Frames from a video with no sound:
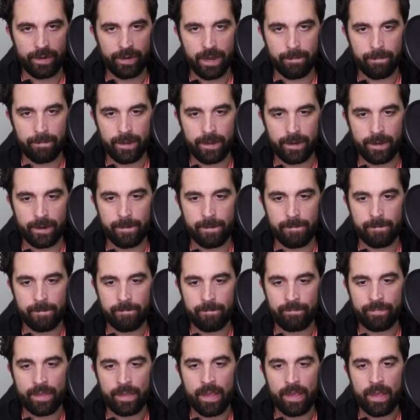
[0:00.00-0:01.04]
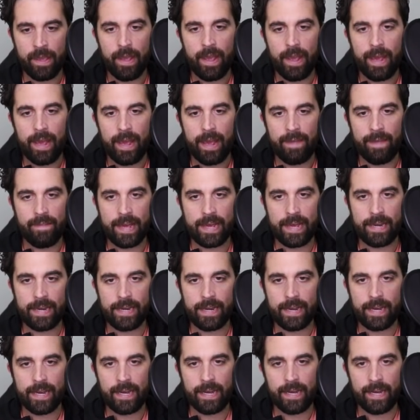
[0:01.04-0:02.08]
up here. And
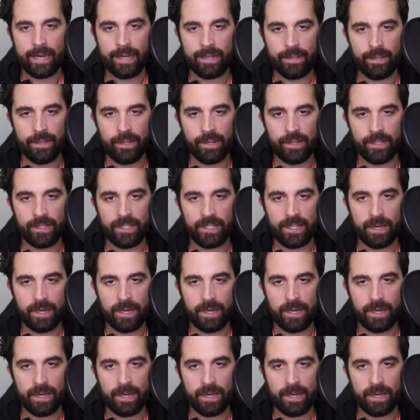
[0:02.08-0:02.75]
then you can see a